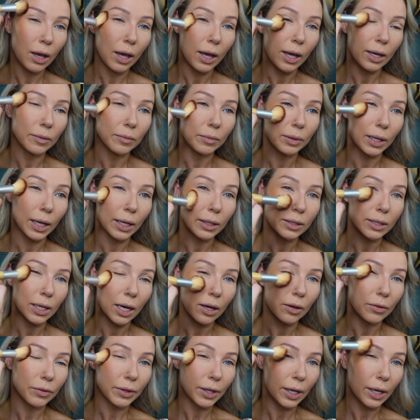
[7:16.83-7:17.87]
and blend
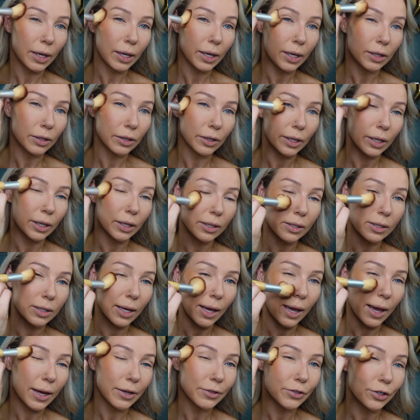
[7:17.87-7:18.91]
out the areas,
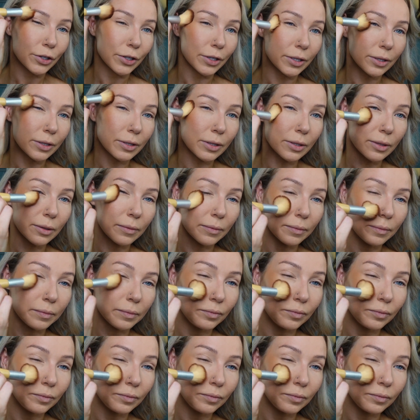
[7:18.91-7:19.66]
the edges.